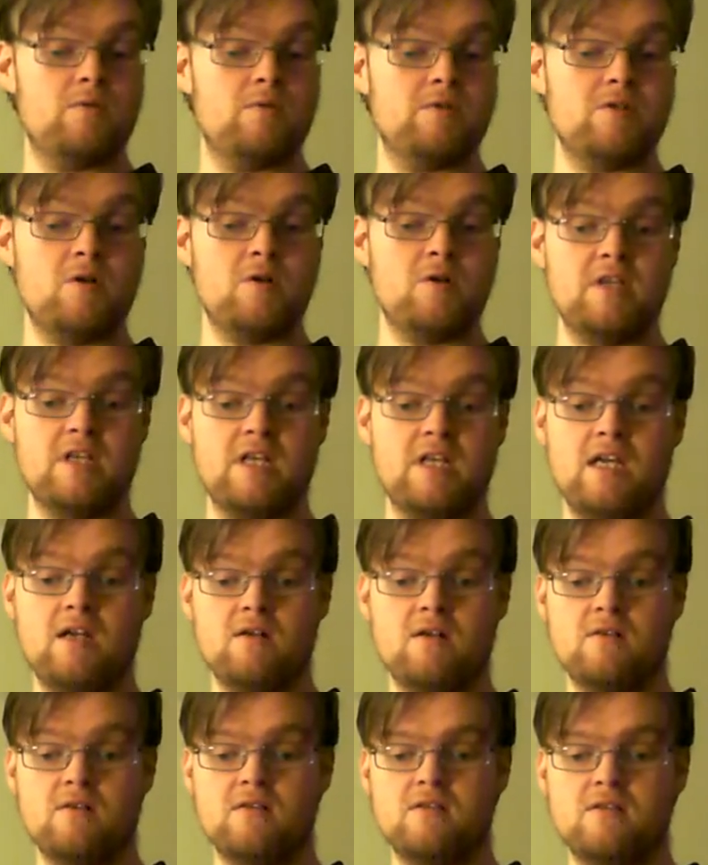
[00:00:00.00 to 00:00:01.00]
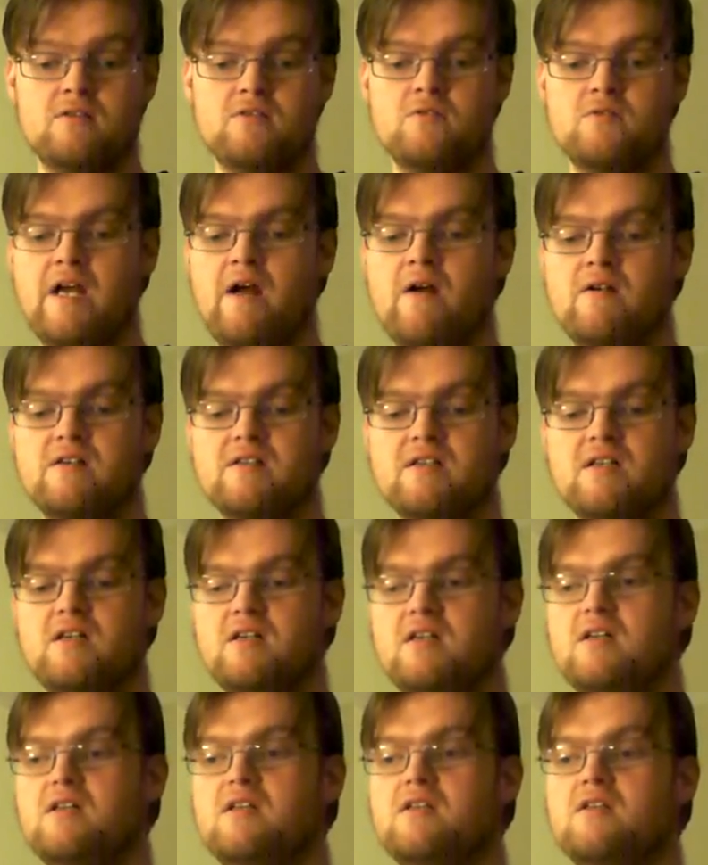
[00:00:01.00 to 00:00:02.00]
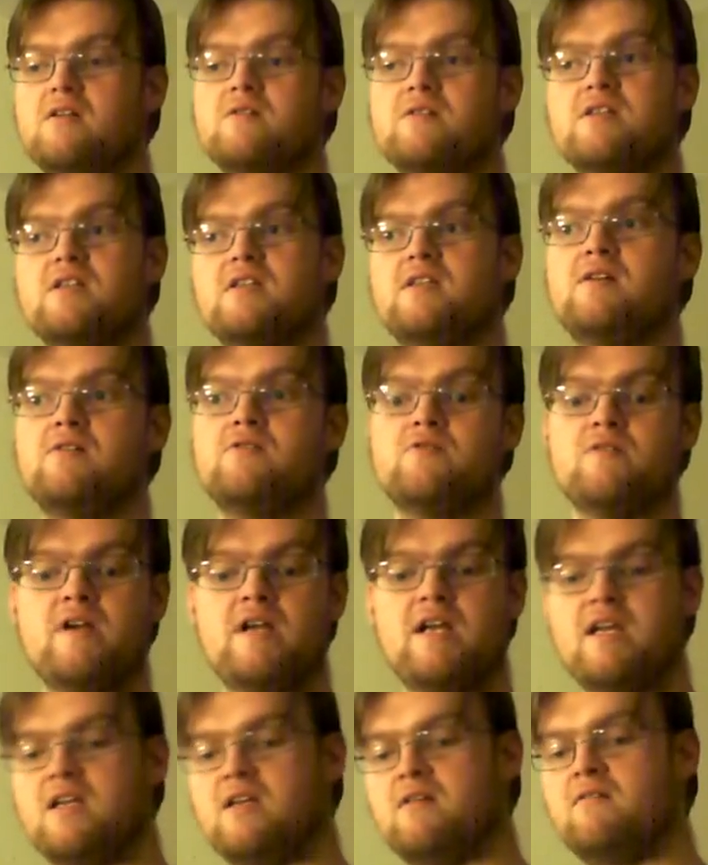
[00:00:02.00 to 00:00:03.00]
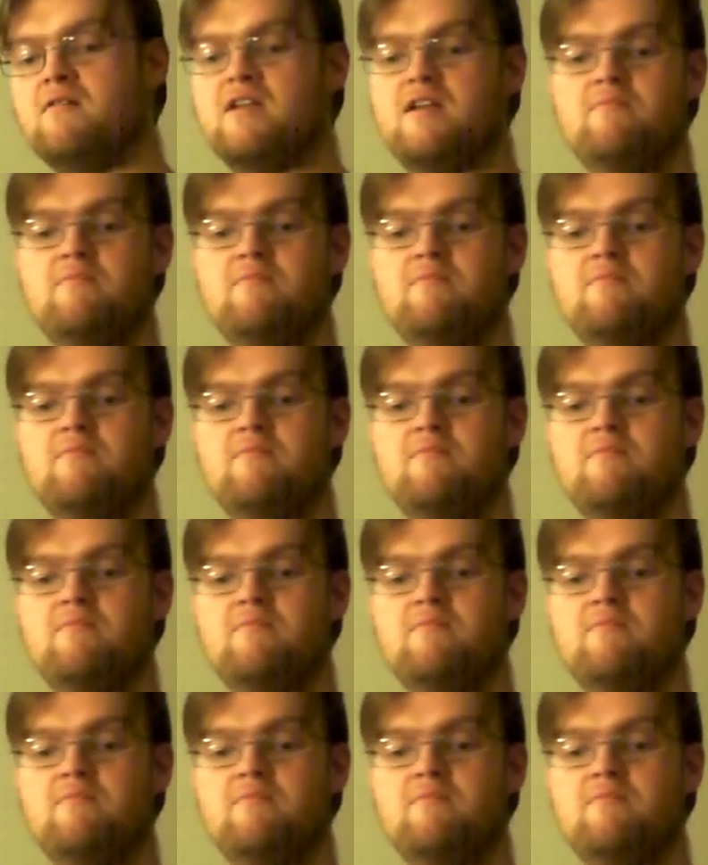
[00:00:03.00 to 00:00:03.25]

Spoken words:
Return of the King or the Two Towers. They're sitting there drinking,